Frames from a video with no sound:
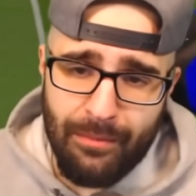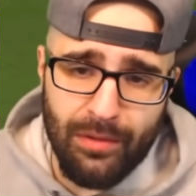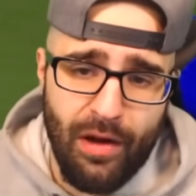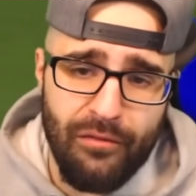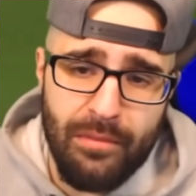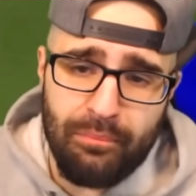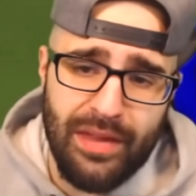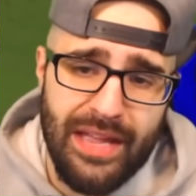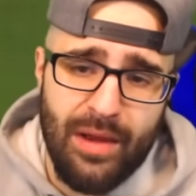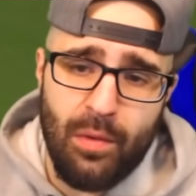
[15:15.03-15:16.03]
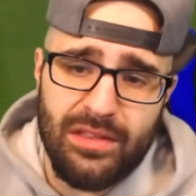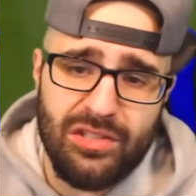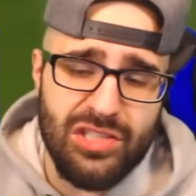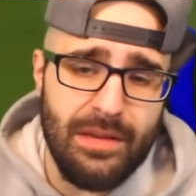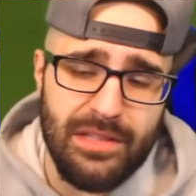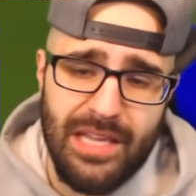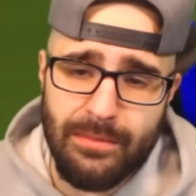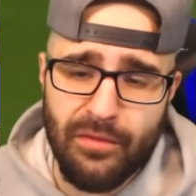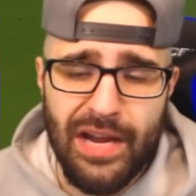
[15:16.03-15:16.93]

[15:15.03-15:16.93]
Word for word: I'm loving playing with the cheap teams.